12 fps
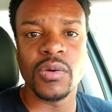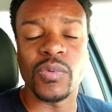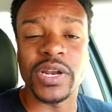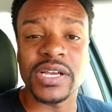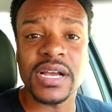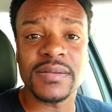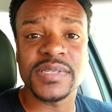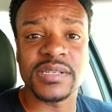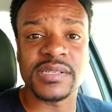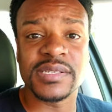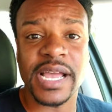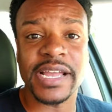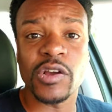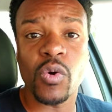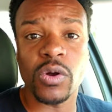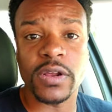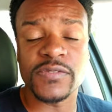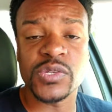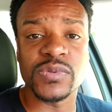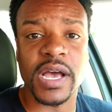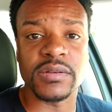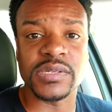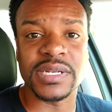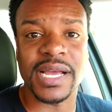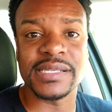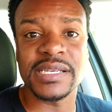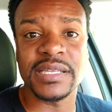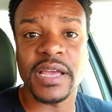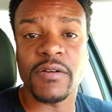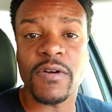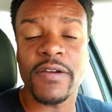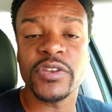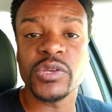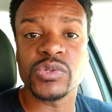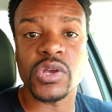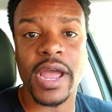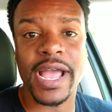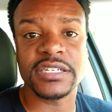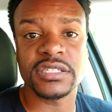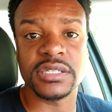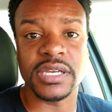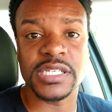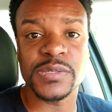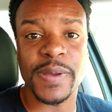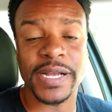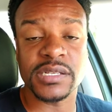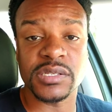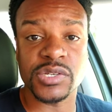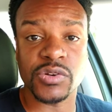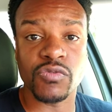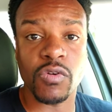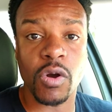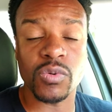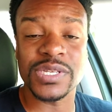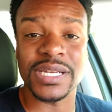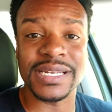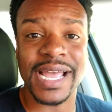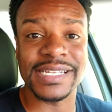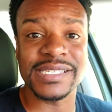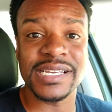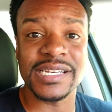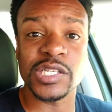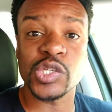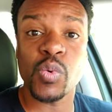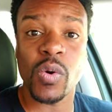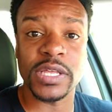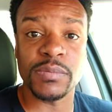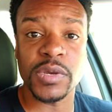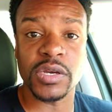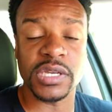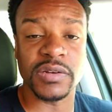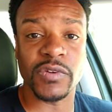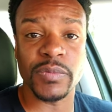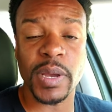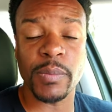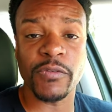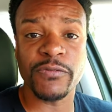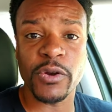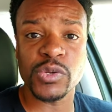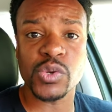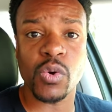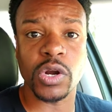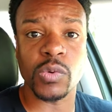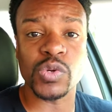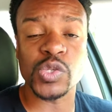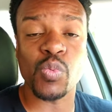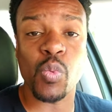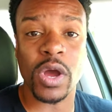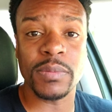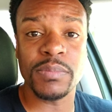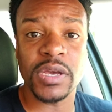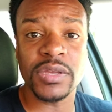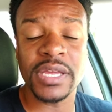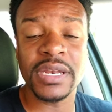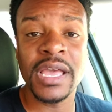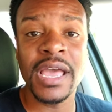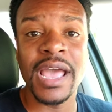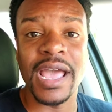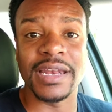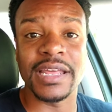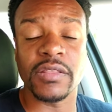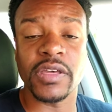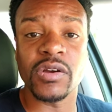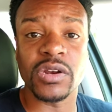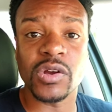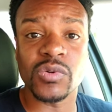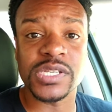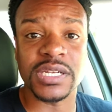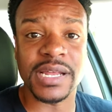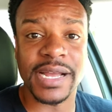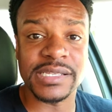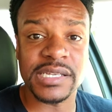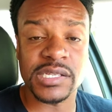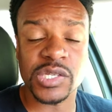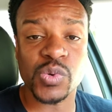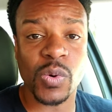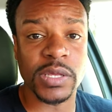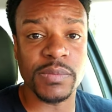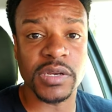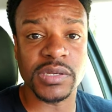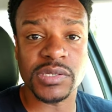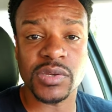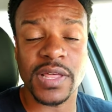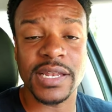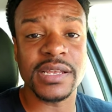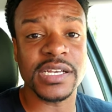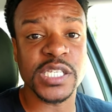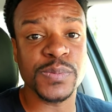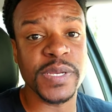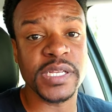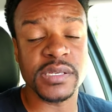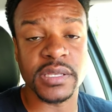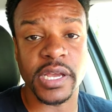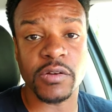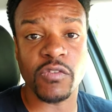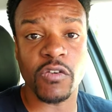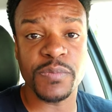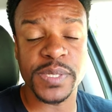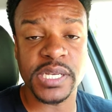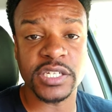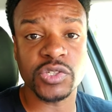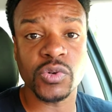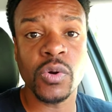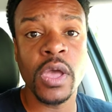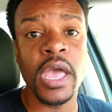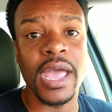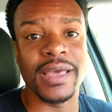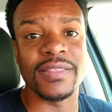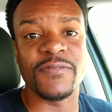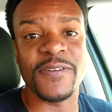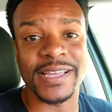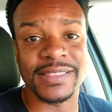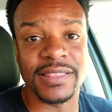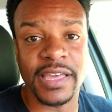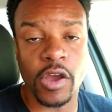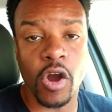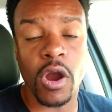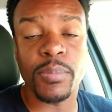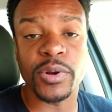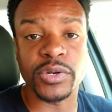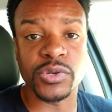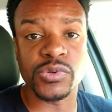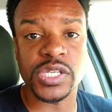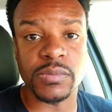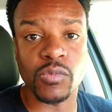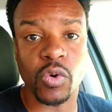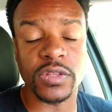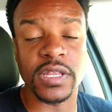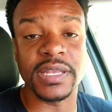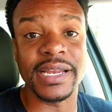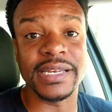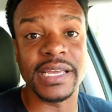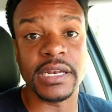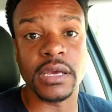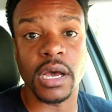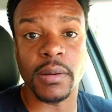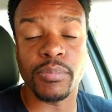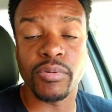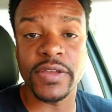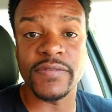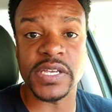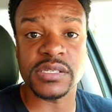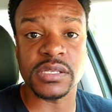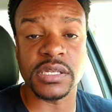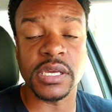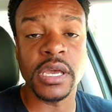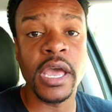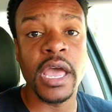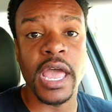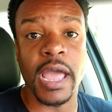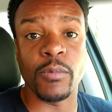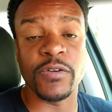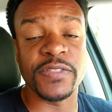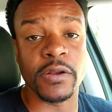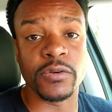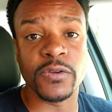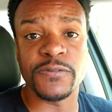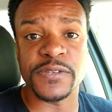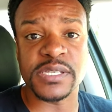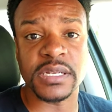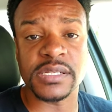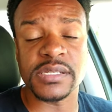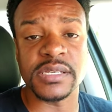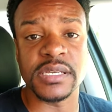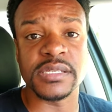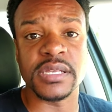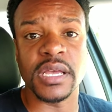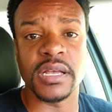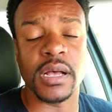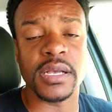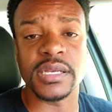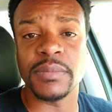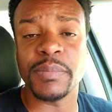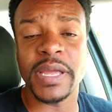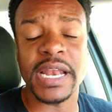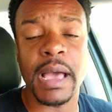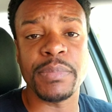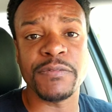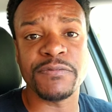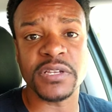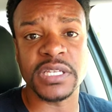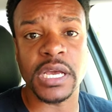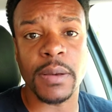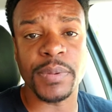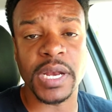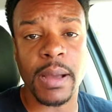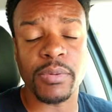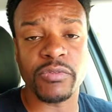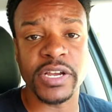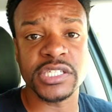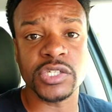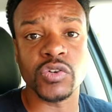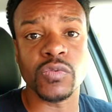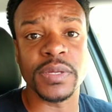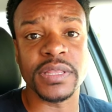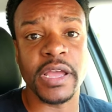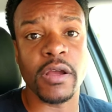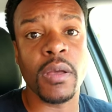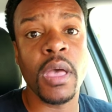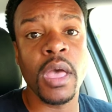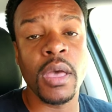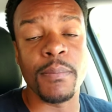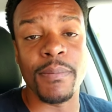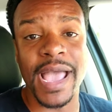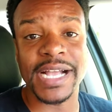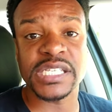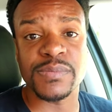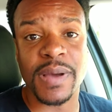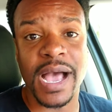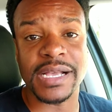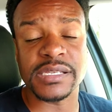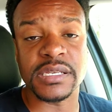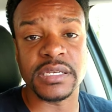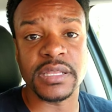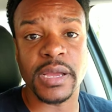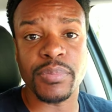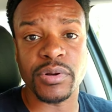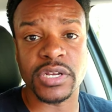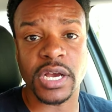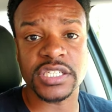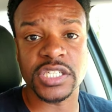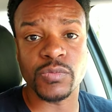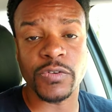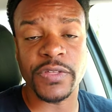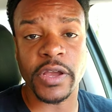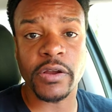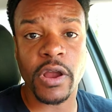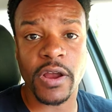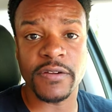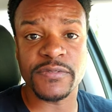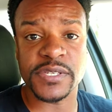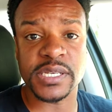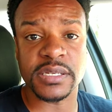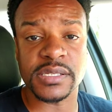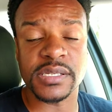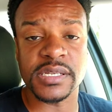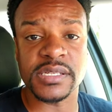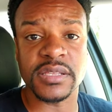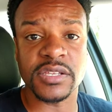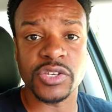When it comes to the second quarter of 2019, their revenues are actually expected to grow to 19 to 20 million. Remember, first quarter was 1 million, and now they're going to go to 19 to 20 million. So that does speak to their growth potential and the fact that they are producing more than they did previously. And with their new facilities, it may not be fully up and operational, but they're maximizing their production with their current facilities in